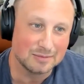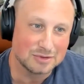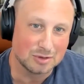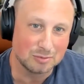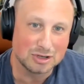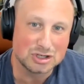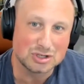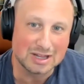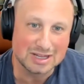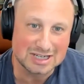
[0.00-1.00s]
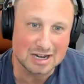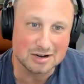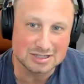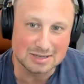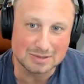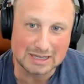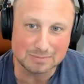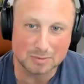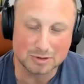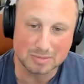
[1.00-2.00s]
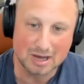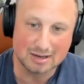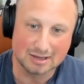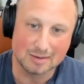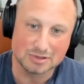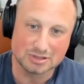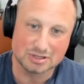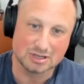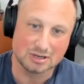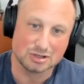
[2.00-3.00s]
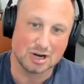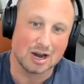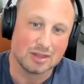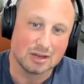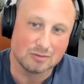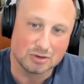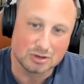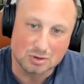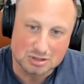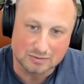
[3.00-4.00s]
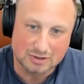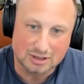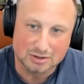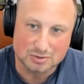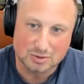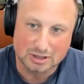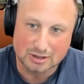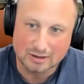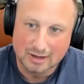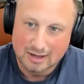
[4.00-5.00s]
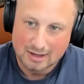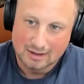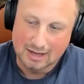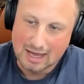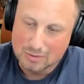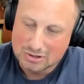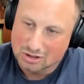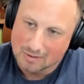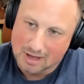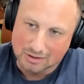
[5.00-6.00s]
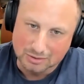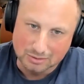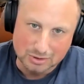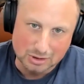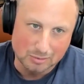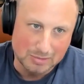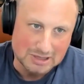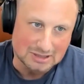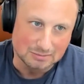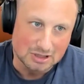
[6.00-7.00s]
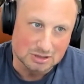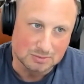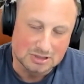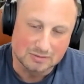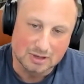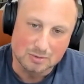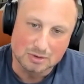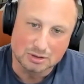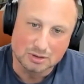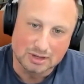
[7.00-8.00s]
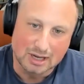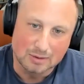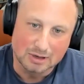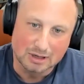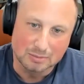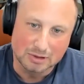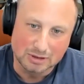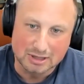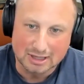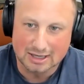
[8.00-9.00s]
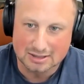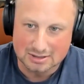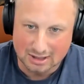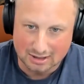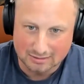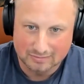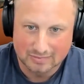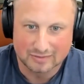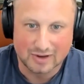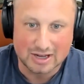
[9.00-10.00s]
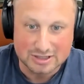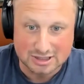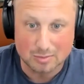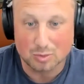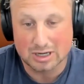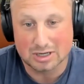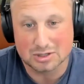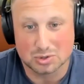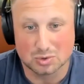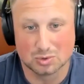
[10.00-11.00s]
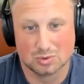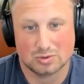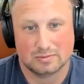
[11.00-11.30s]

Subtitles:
So I'm really trying to challenge them to keep up with body composition and track that over the course of a year as well. And we show them how to do, basic measurements if they want to do it that way. But nonetheless, like find some way to